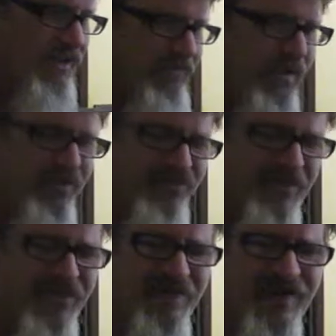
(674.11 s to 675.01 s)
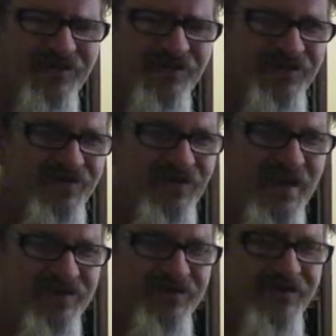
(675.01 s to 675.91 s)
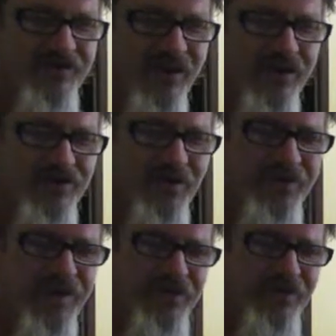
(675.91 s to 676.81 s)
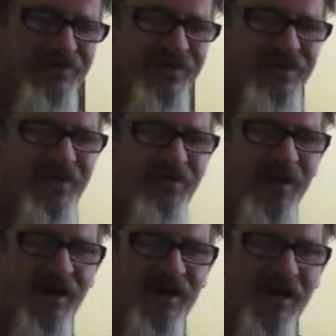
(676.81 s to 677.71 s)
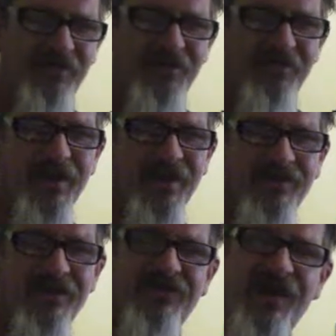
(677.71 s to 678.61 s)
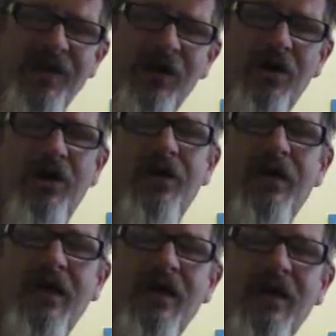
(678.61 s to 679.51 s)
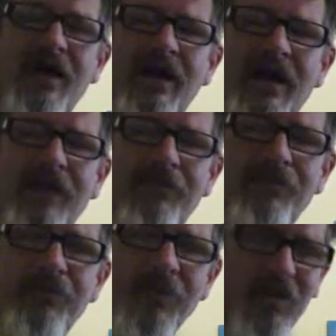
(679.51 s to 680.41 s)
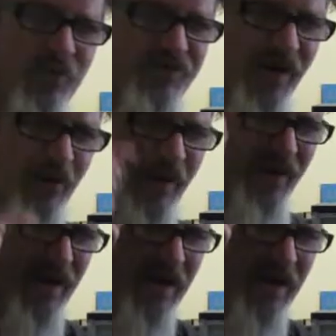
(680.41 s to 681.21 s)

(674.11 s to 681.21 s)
people spend thousands and thousands of dollars. What they do is they typically come to me and they say, oh, was I wearing